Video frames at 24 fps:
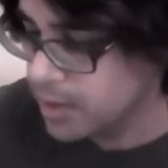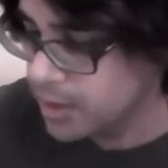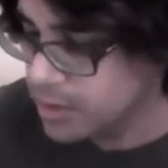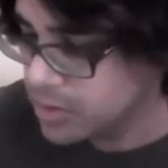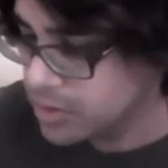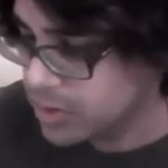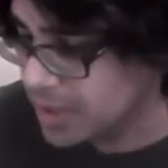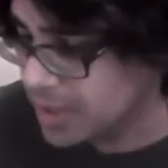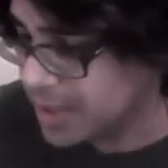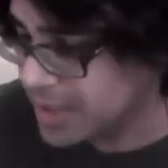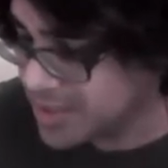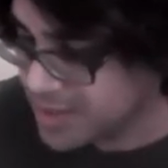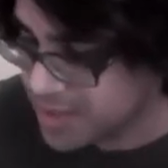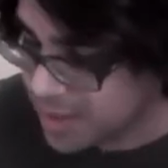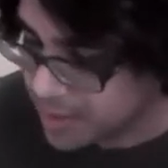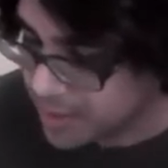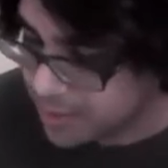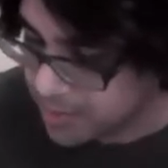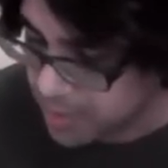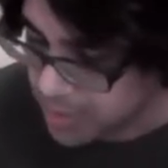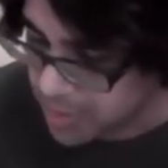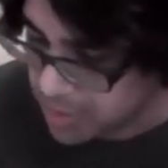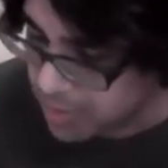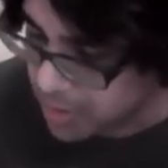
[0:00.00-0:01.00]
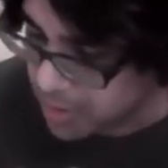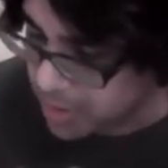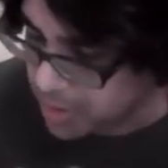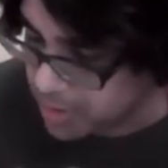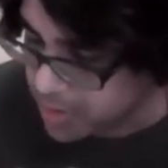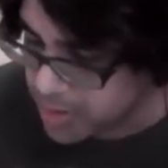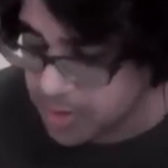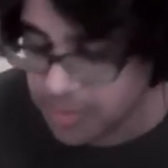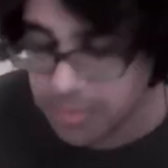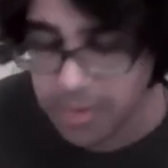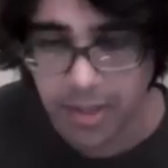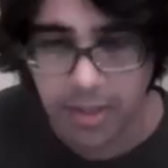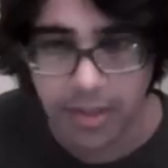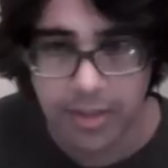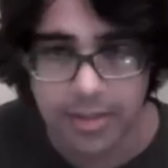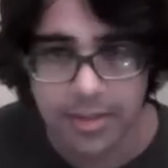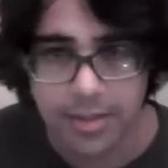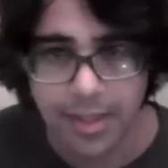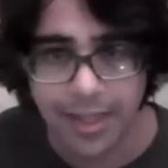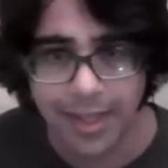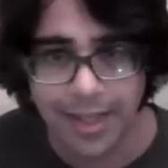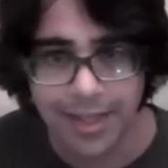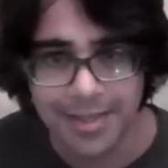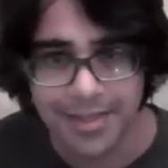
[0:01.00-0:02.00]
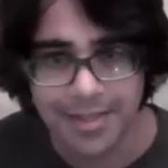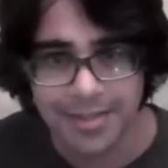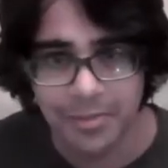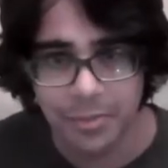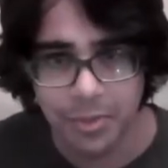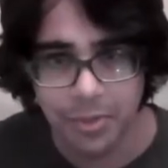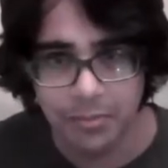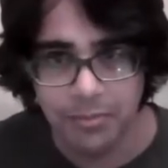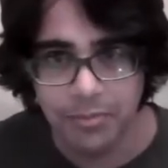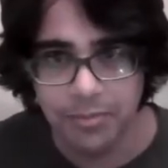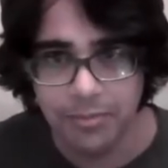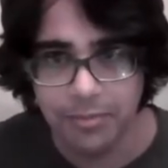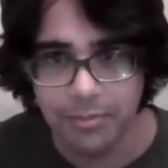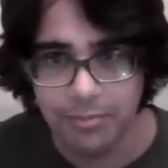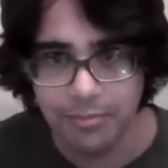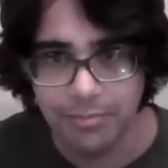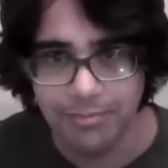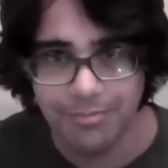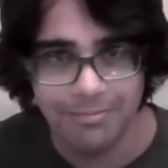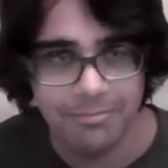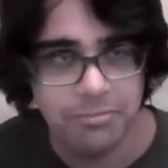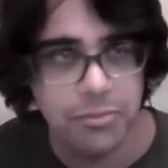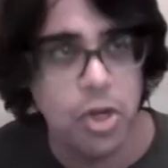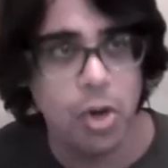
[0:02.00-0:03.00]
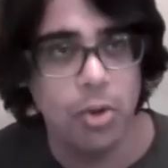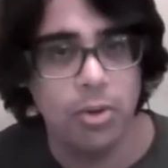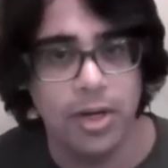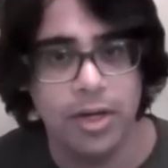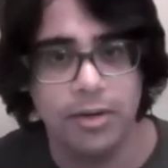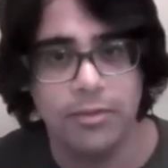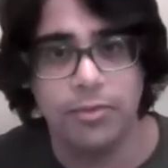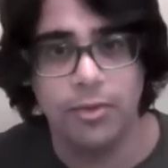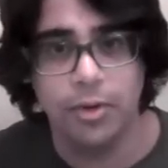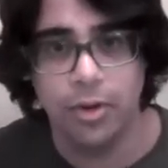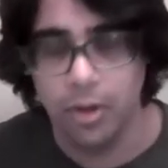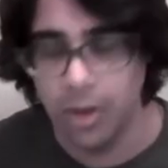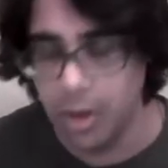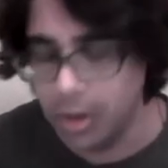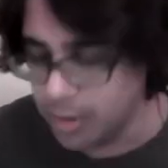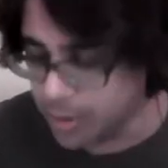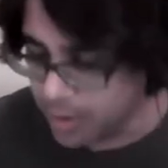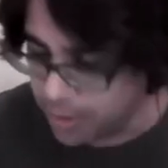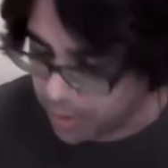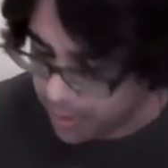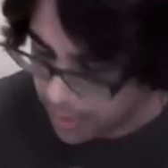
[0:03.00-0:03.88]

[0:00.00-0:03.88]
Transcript: So let's start with homology because I guess we've known it for longer.